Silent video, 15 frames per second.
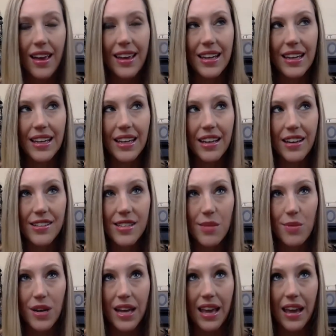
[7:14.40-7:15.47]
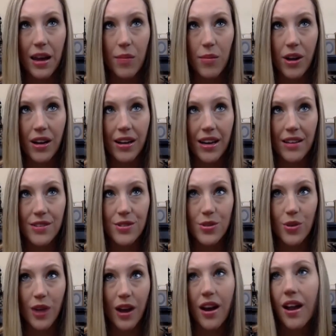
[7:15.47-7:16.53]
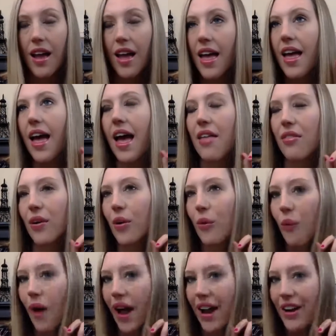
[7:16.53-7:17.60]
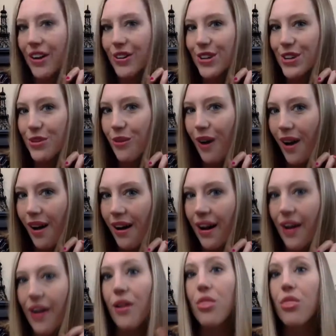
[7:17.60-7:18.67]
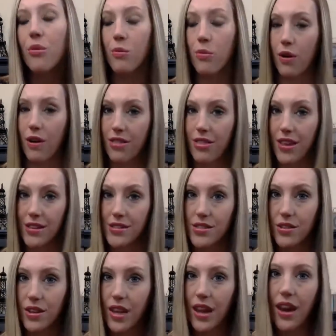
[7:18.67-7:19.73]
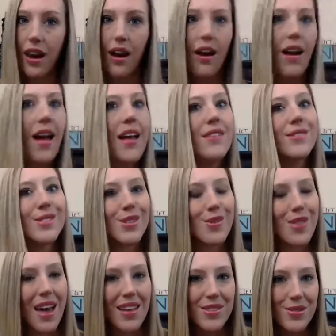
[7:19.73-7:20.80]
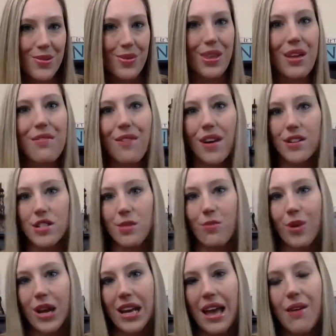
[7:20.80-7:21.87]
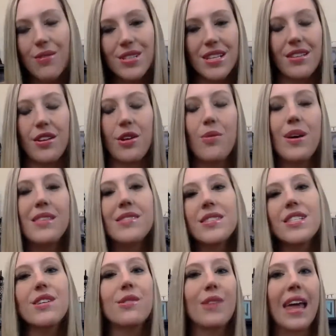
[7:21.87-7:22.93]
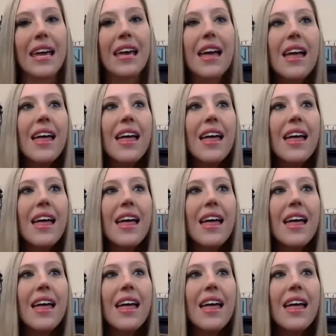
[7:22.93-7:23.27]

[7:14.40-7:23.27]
I can hear someone hammering next door. And the quieter you are, the more things you'll hear. And so that's really fun to point out to little ones too. Like,